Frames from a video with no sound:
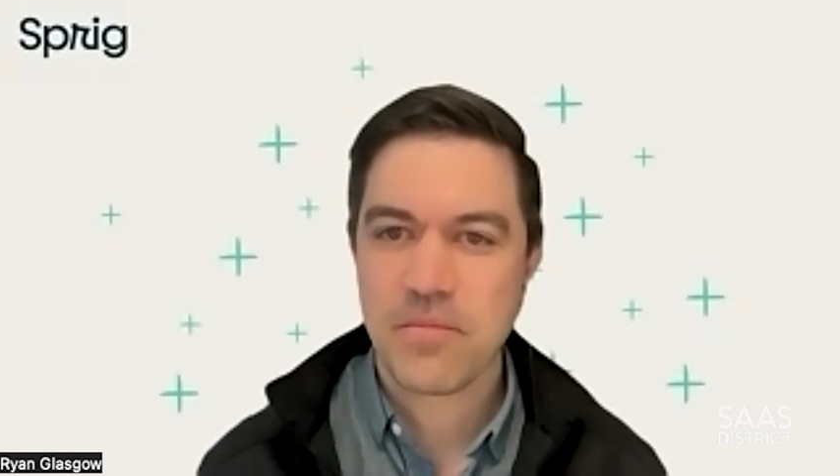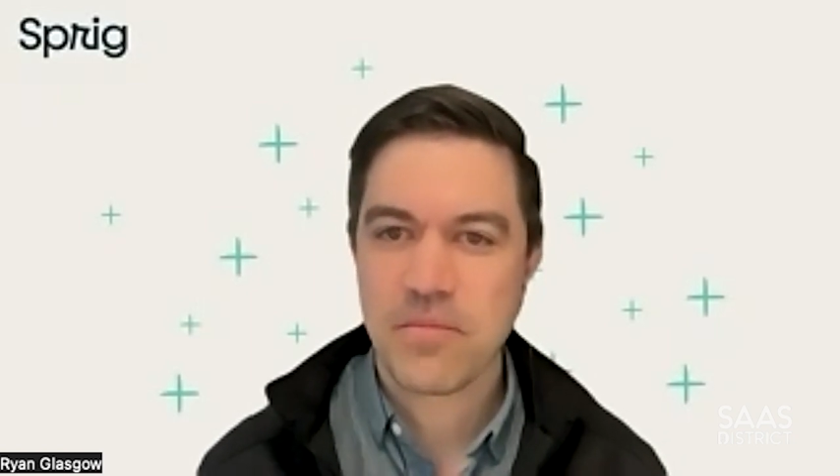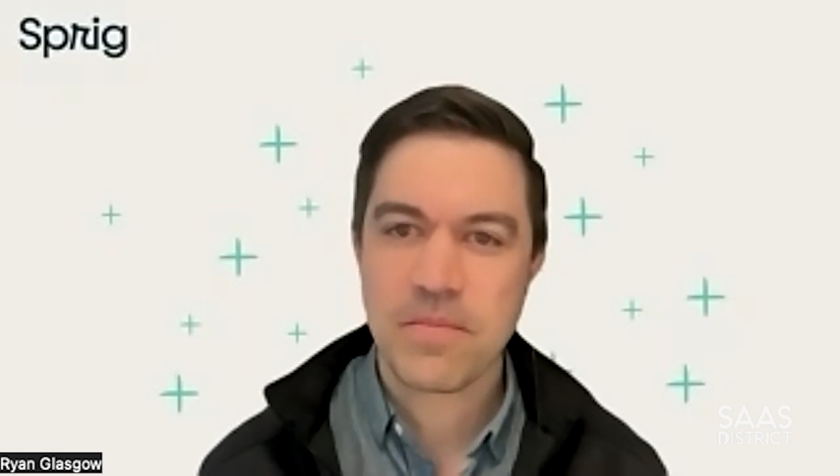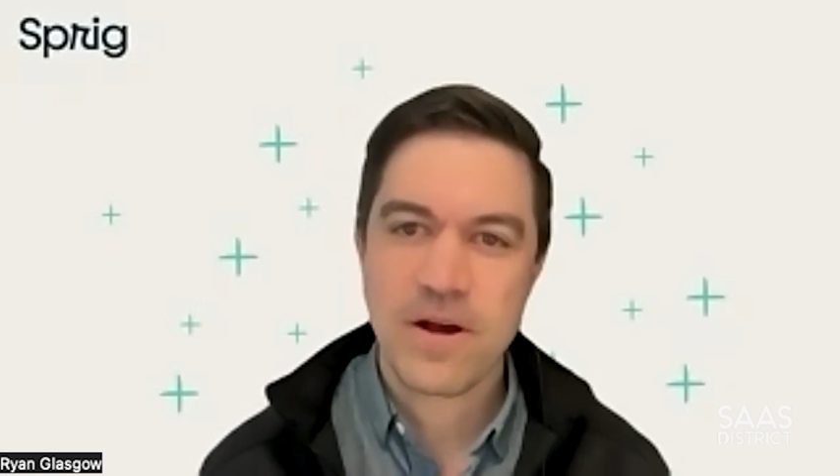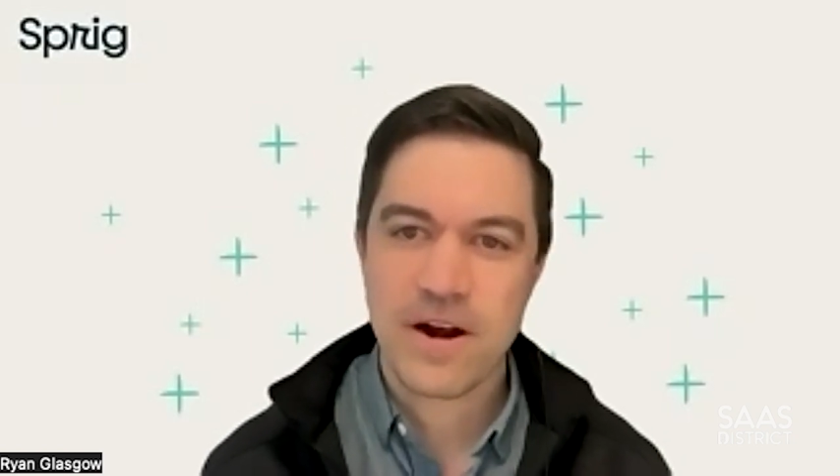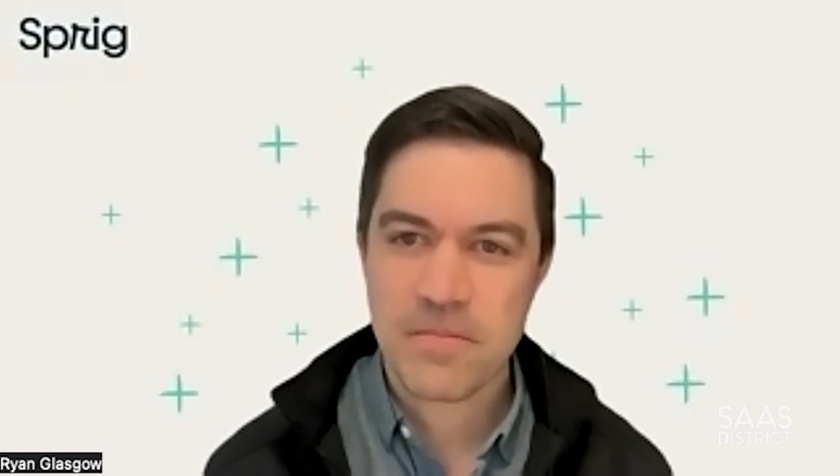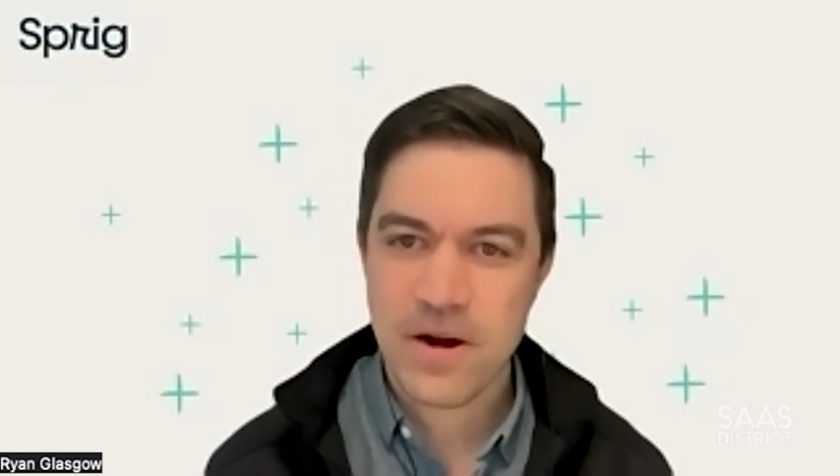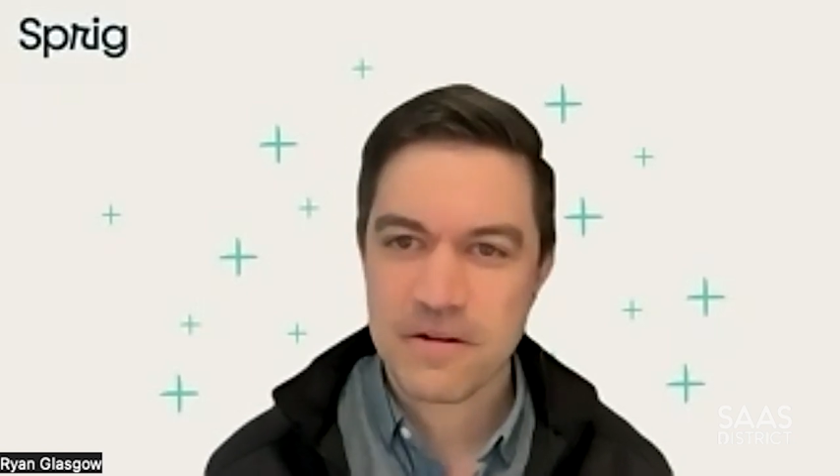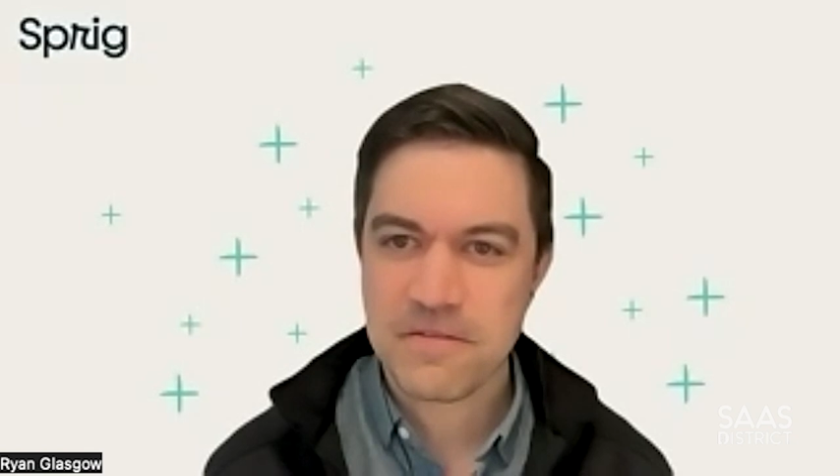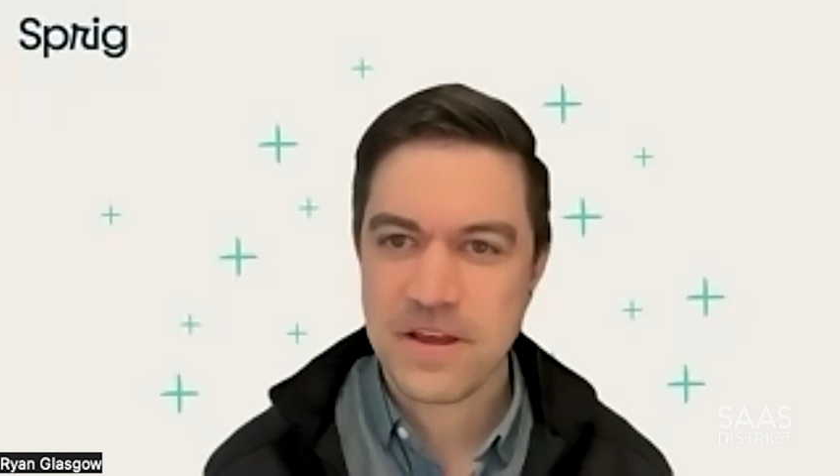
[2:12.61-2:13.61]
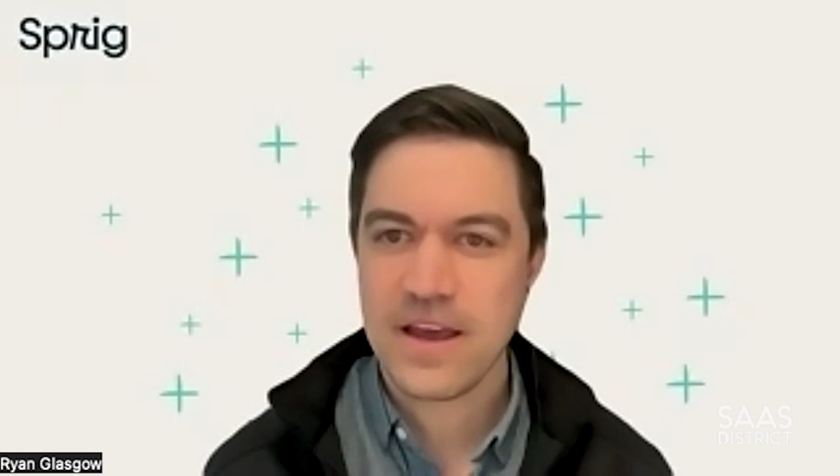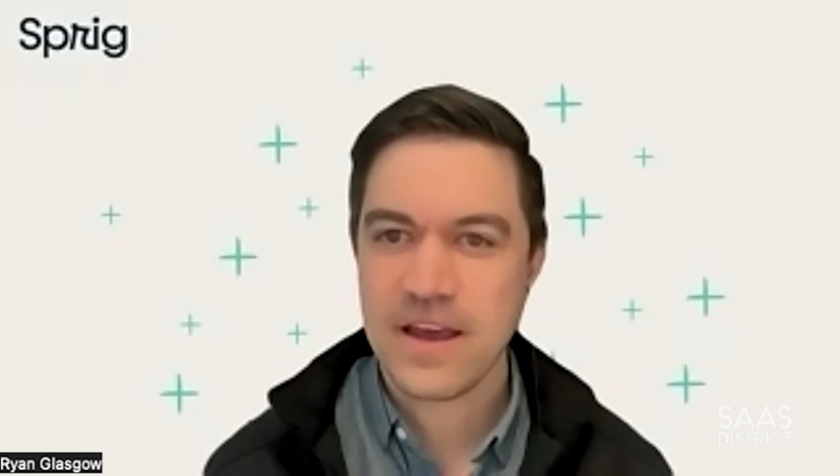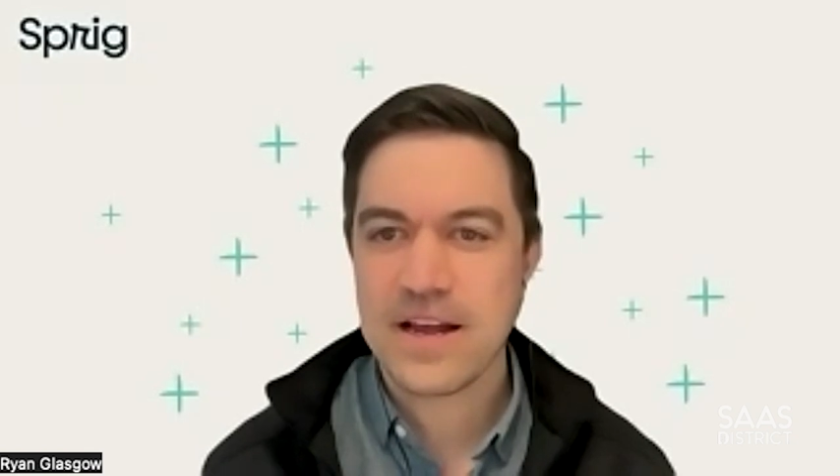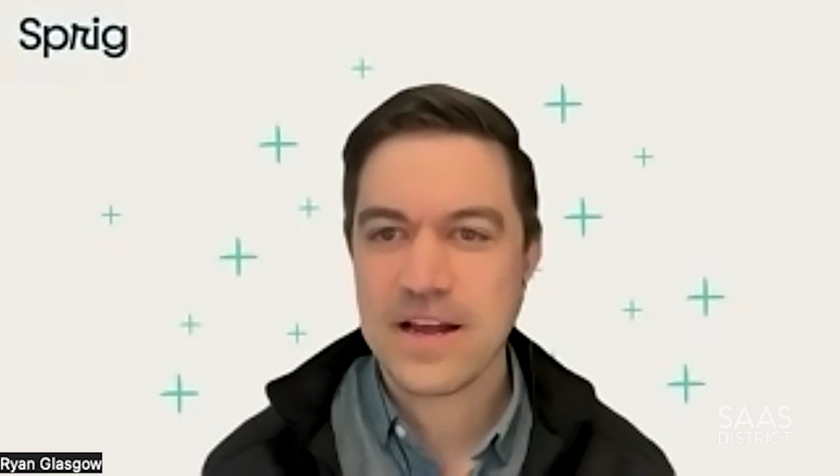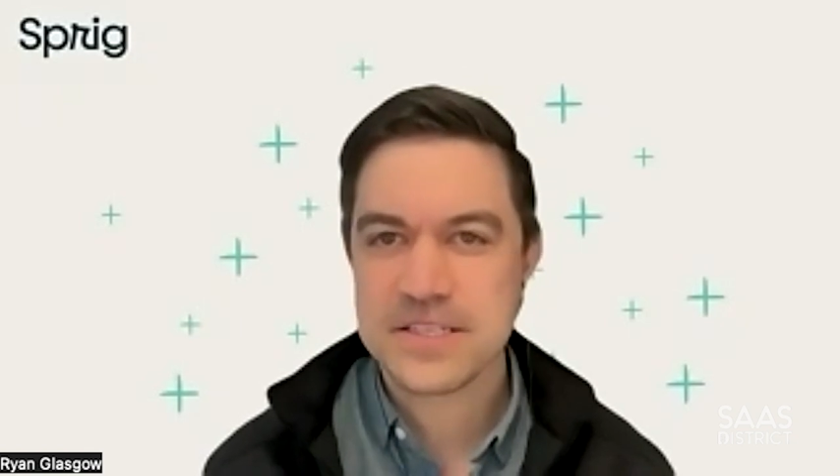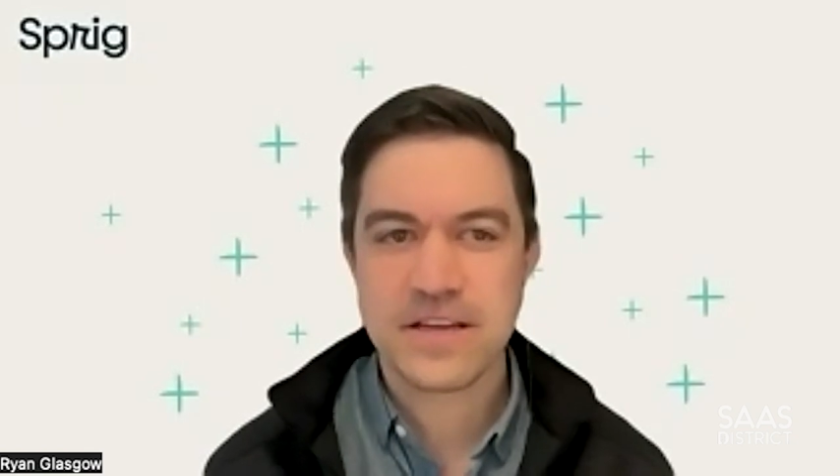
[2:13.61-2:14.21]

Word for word: pre product market fit as